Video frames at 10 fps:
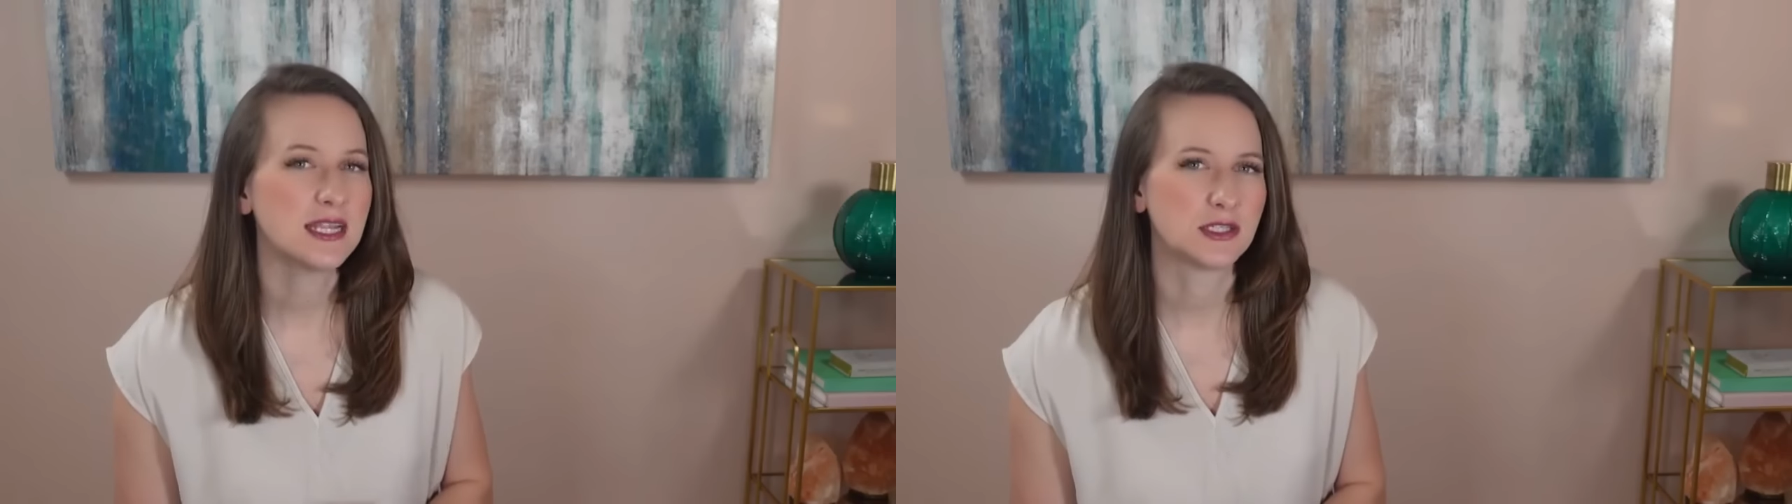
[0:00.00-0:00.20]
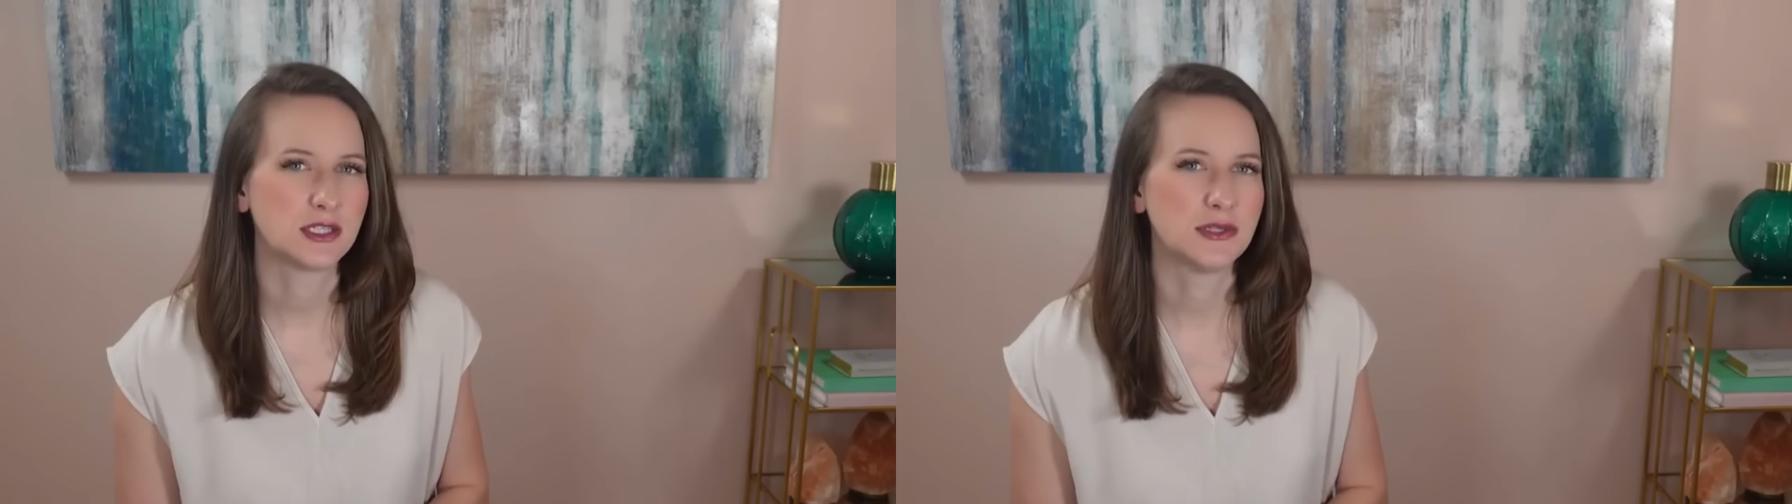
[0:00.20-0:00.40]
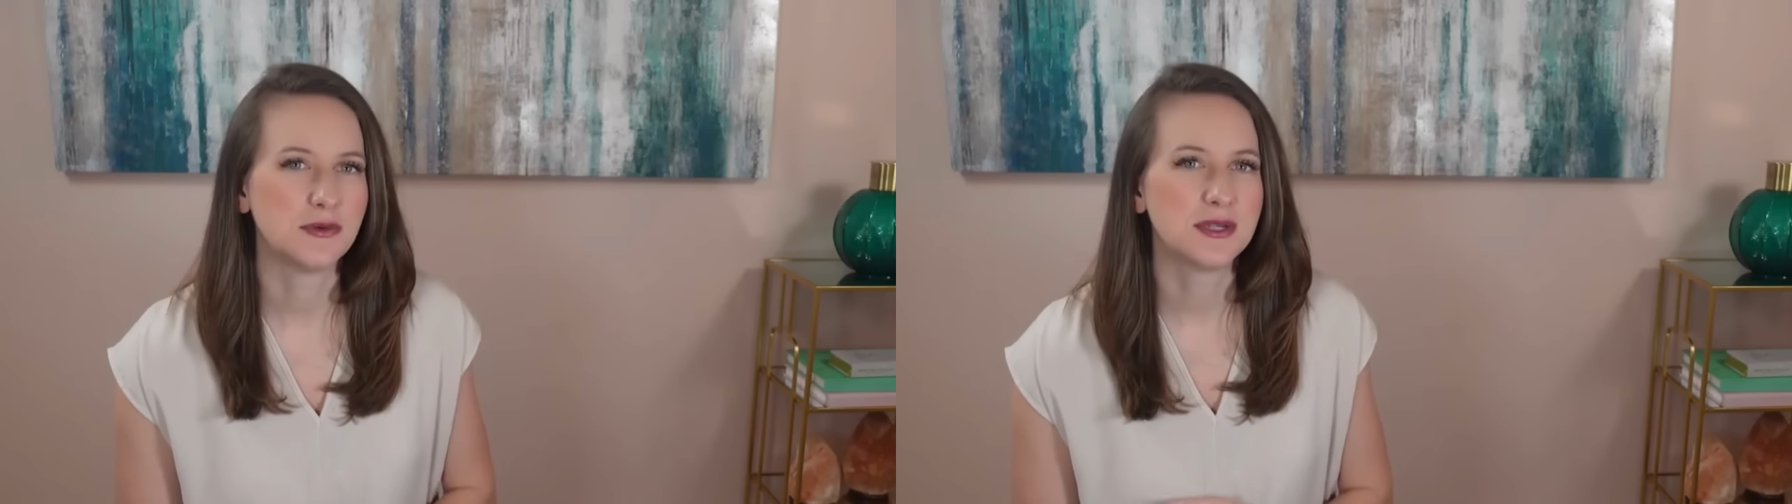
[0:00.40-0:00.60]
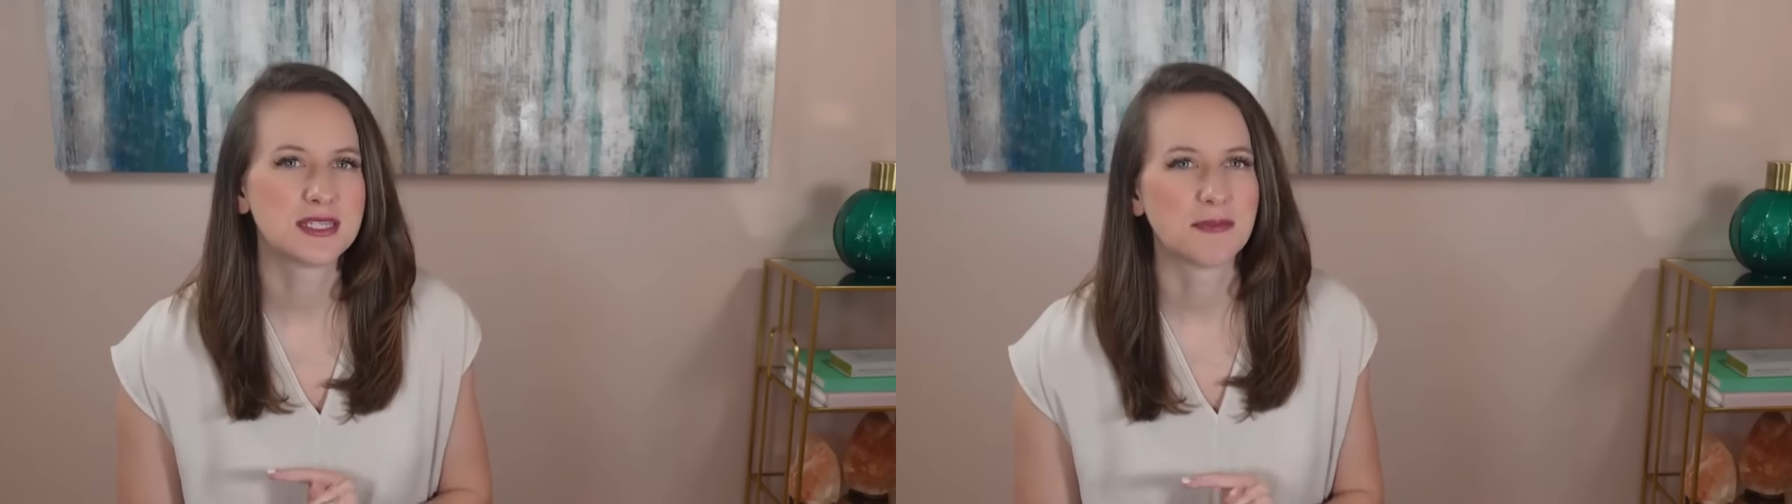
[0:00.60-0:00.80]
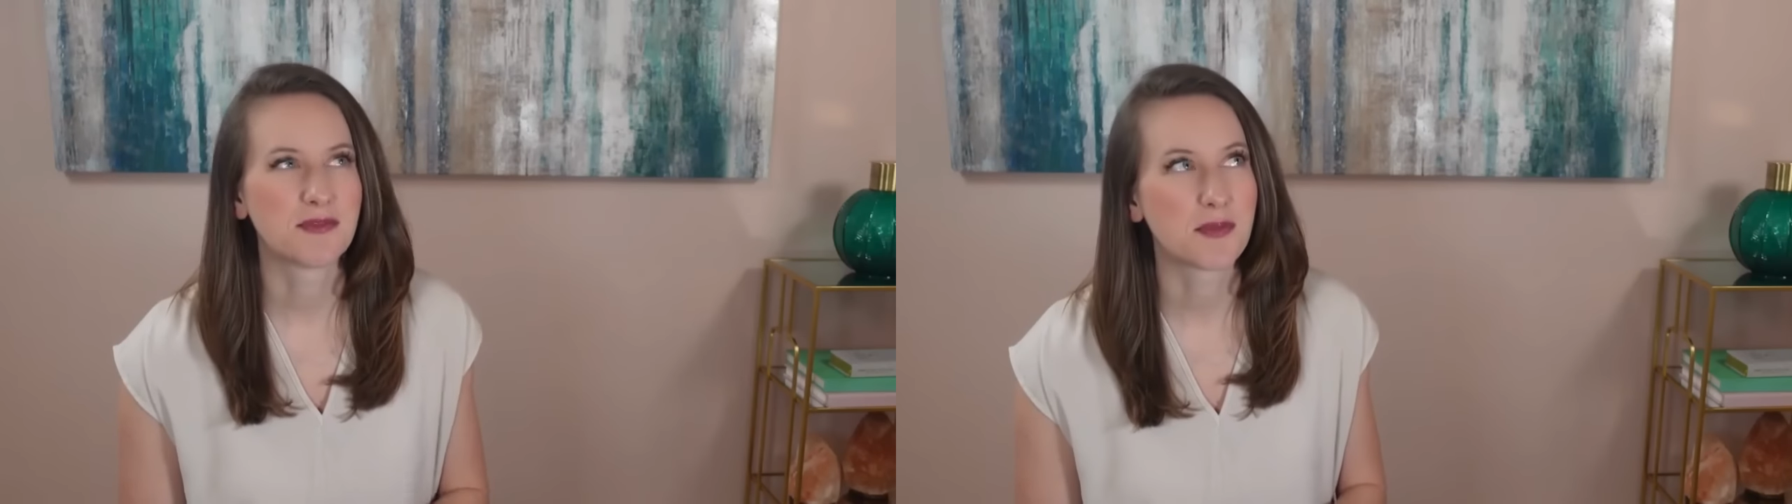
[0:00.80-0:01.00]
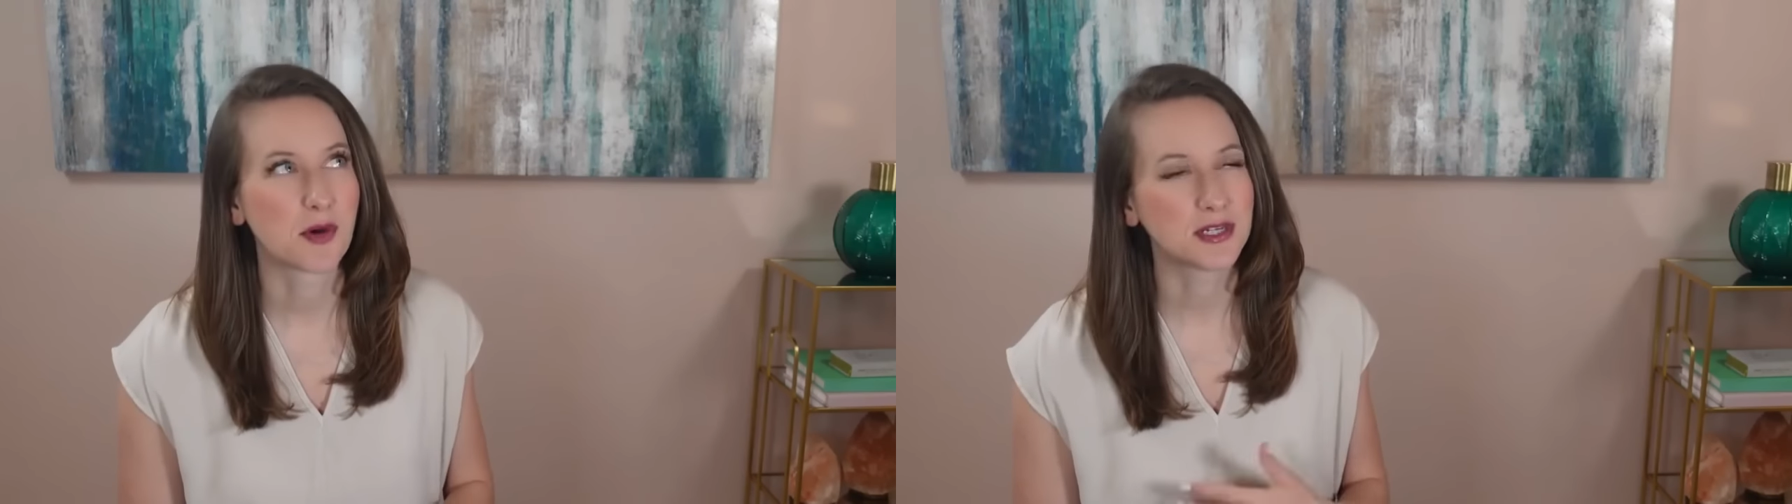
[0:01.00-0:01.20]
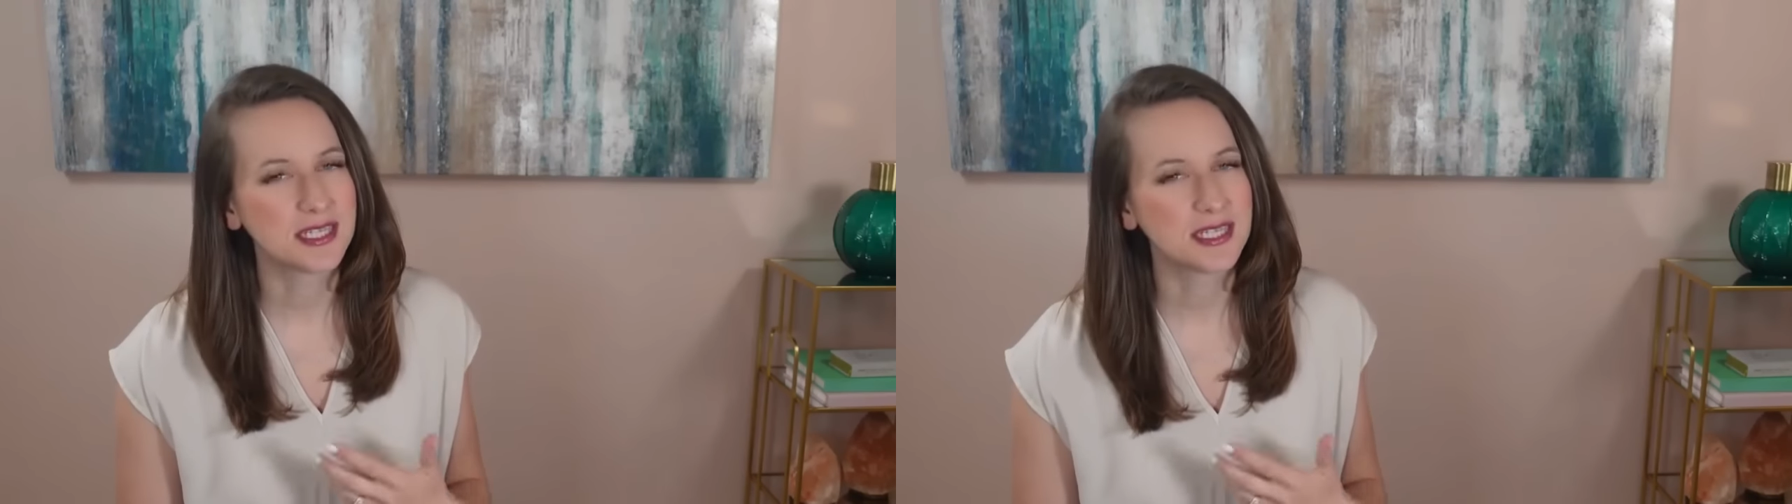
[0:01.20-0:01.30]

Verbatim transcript: into some of the more